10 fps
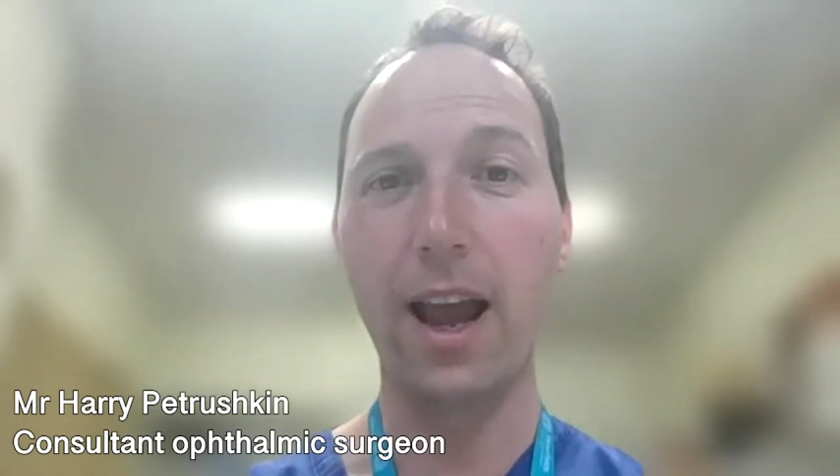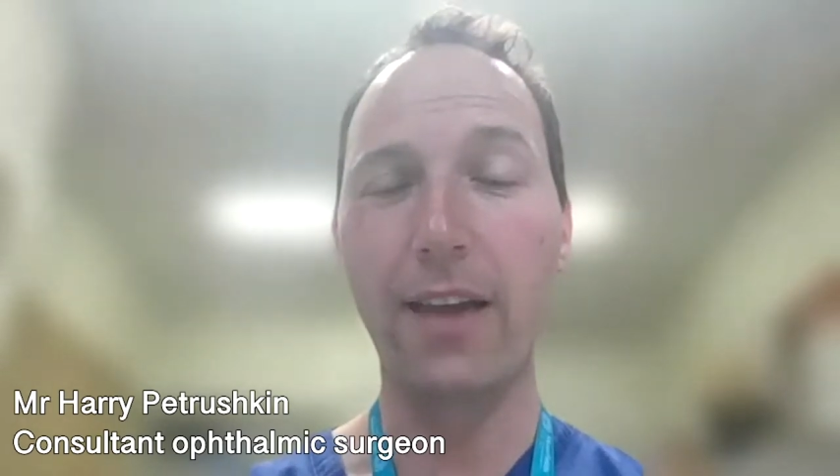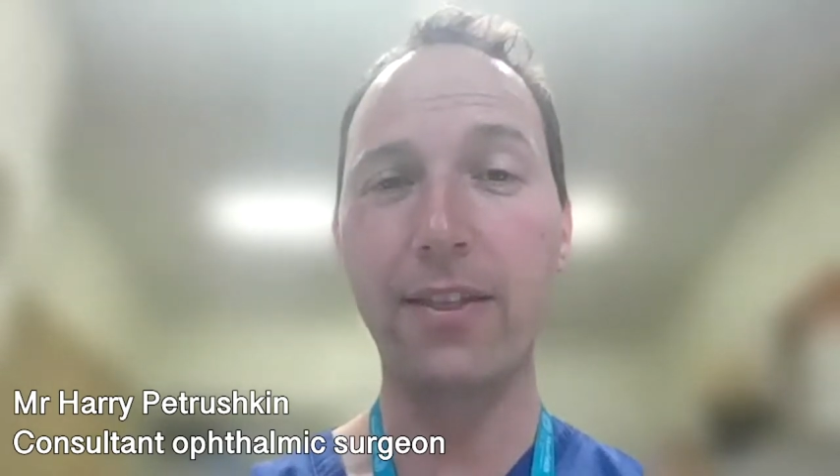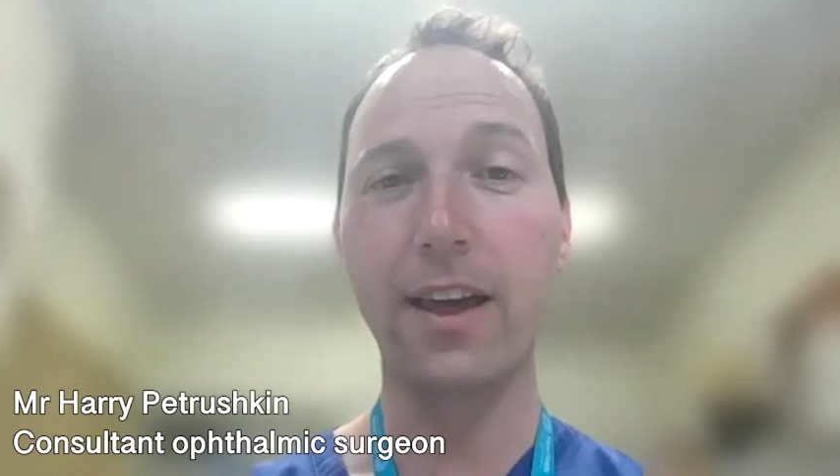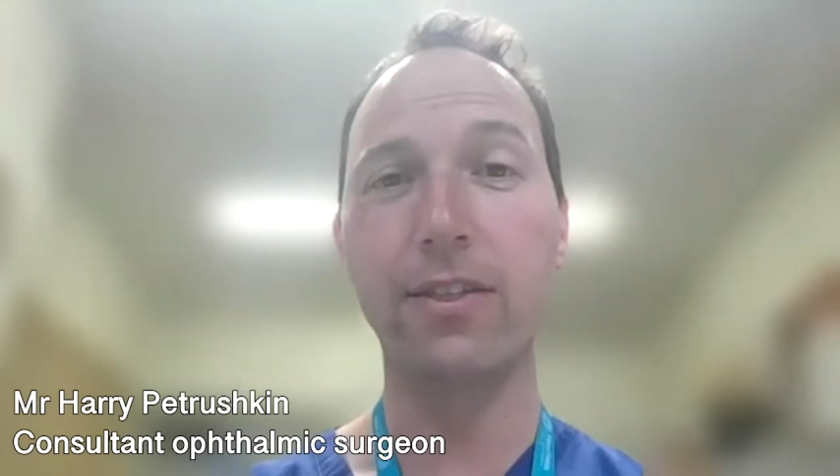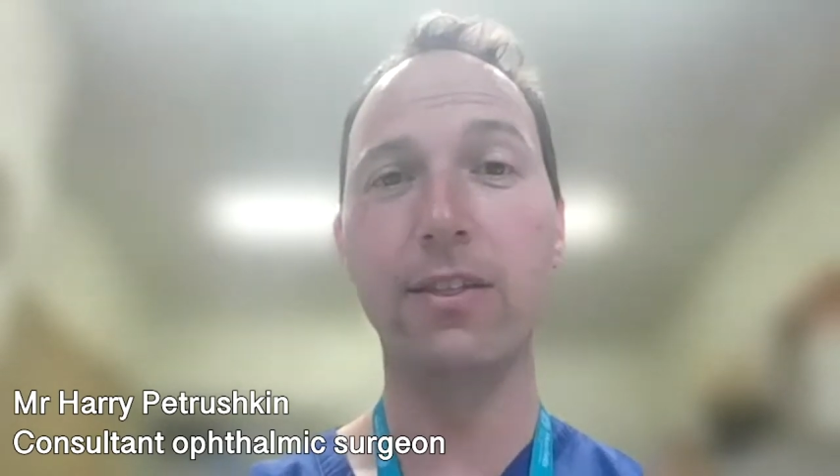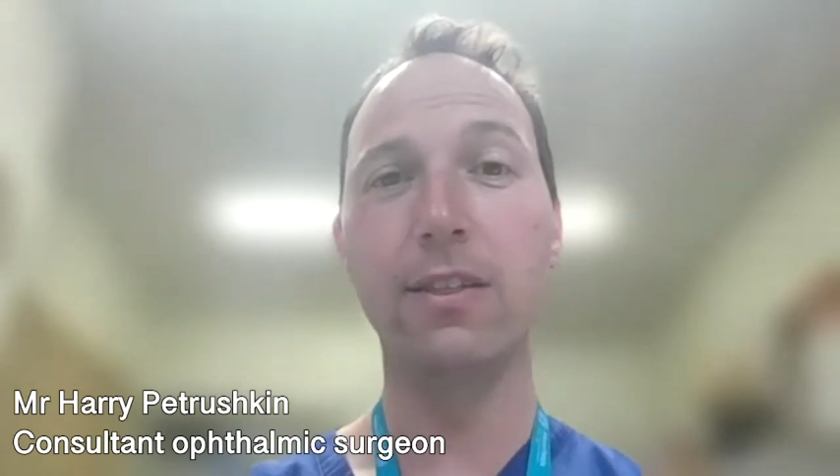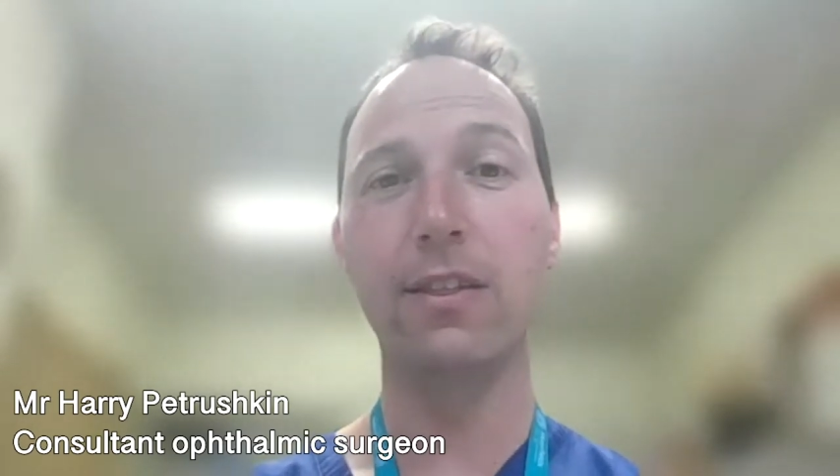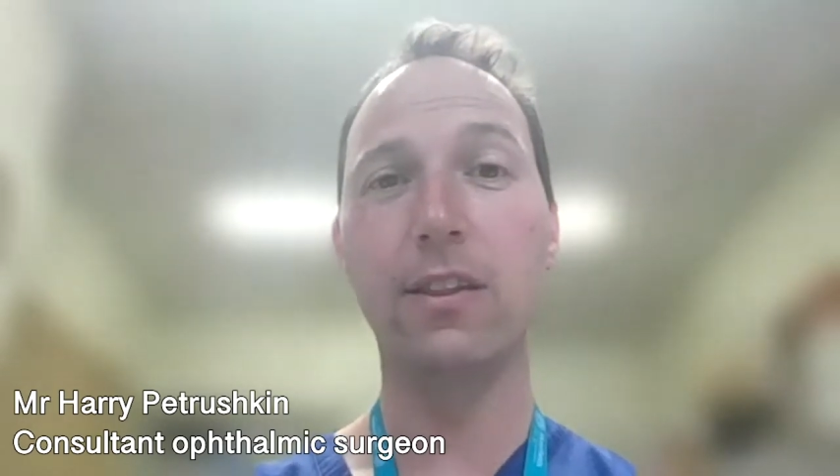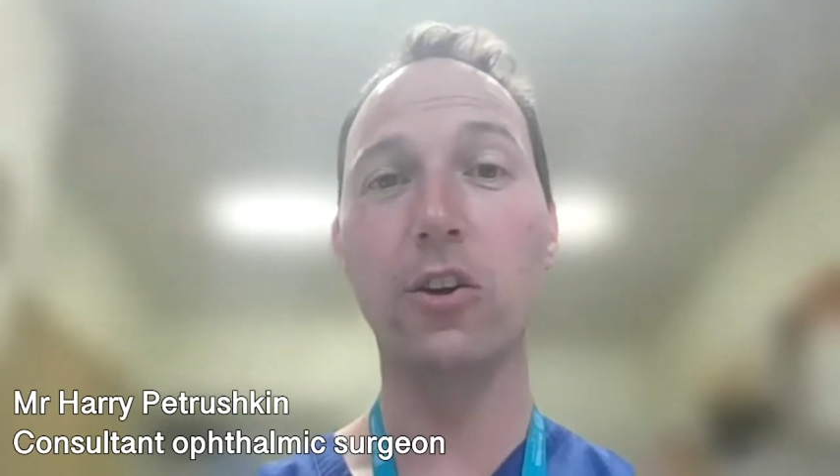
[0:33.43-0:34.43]
And
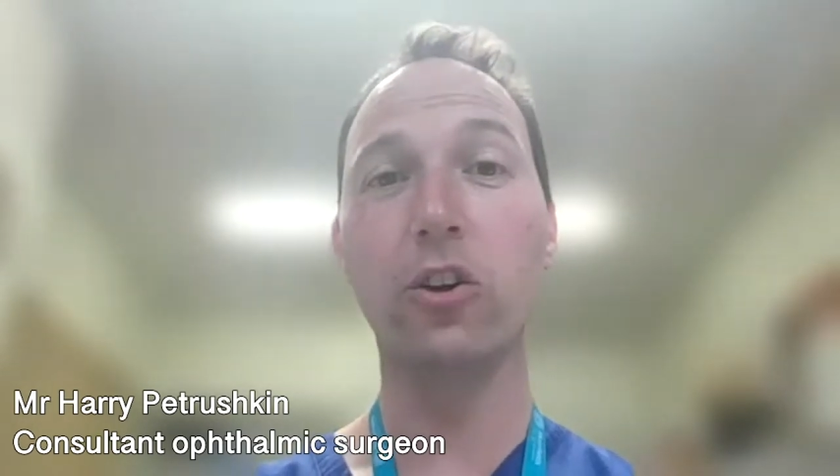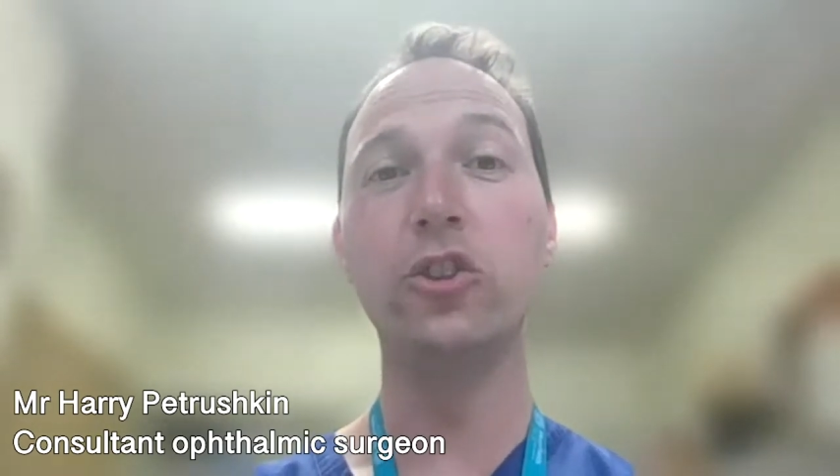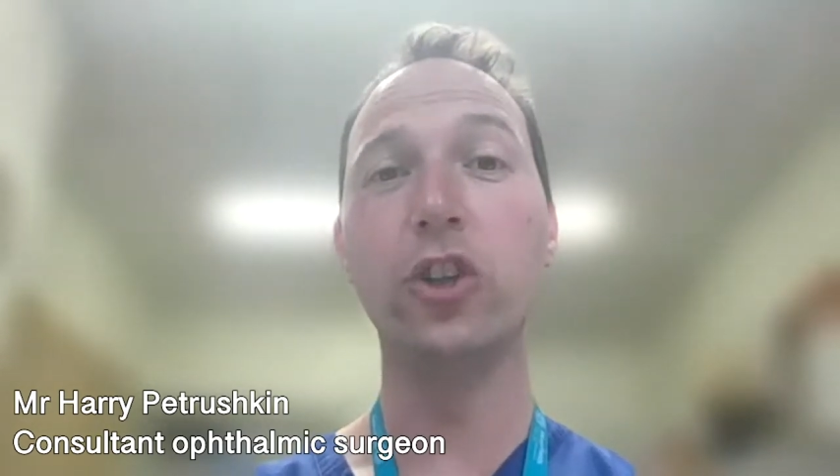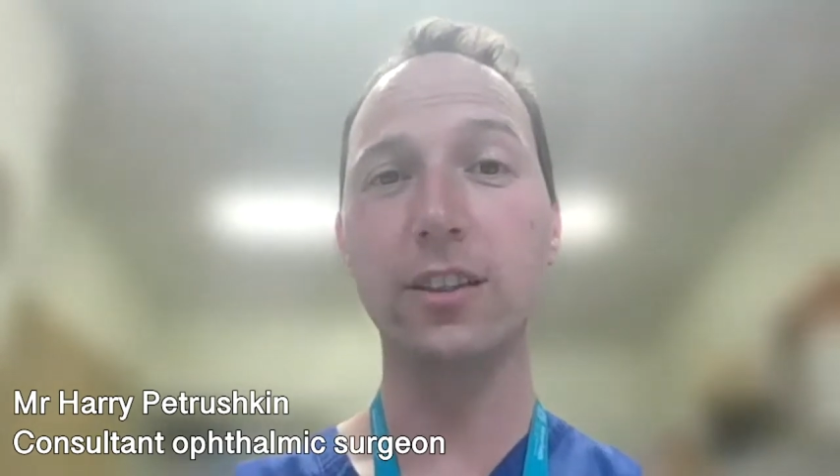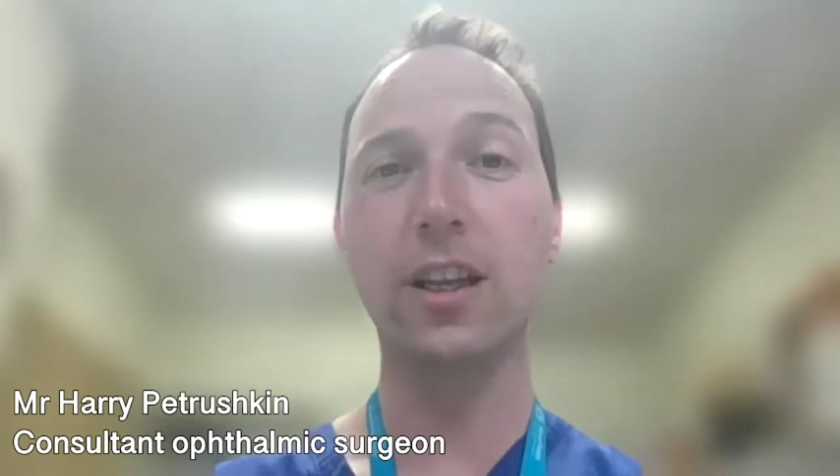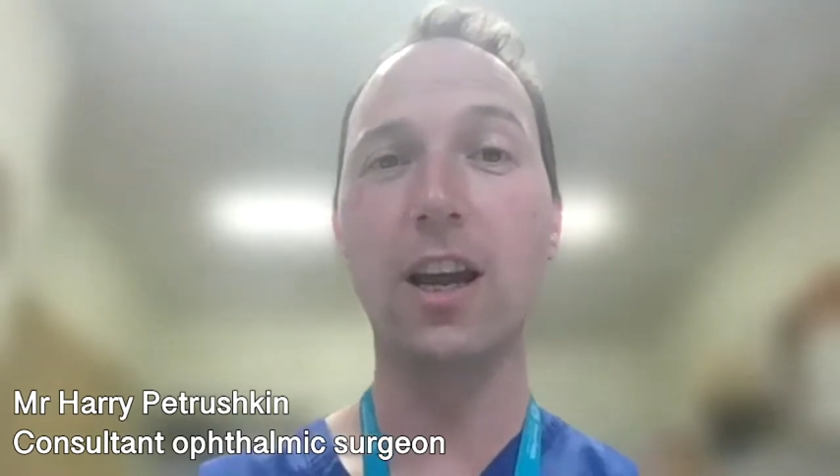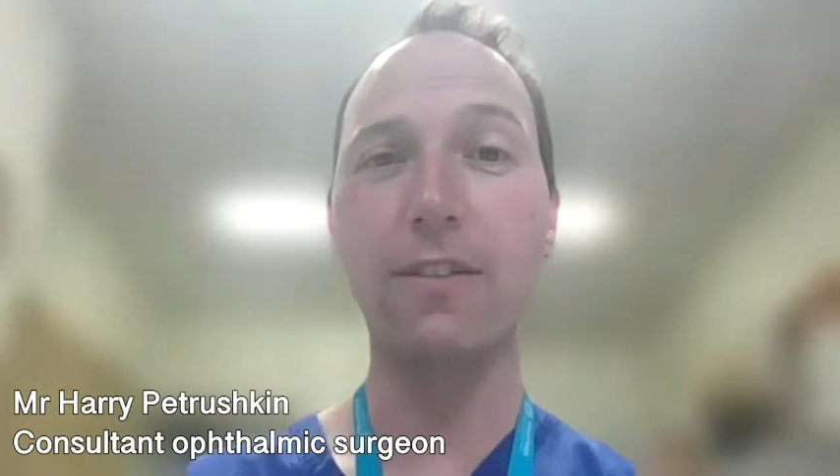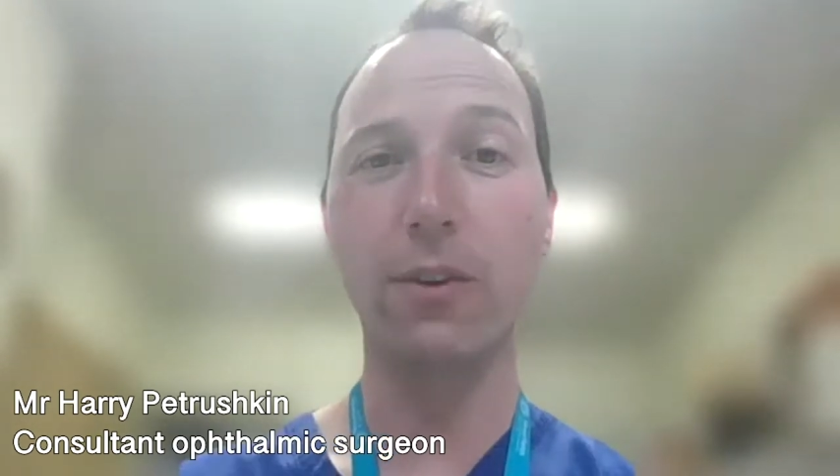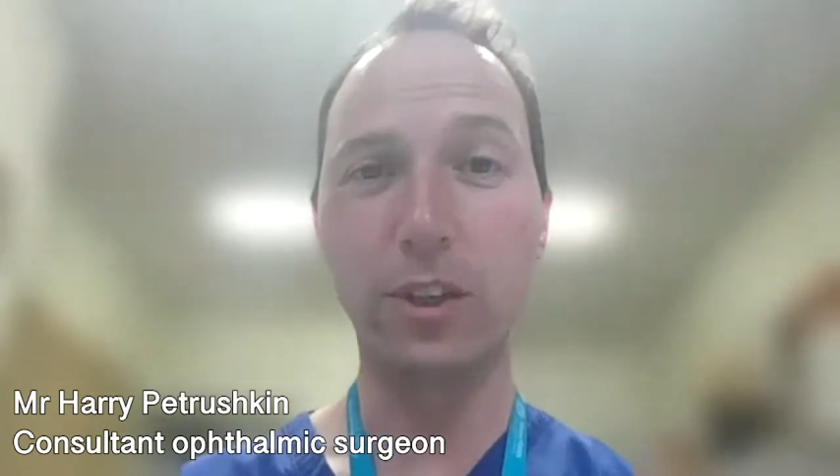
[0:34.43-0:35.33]
then the conjunctiva,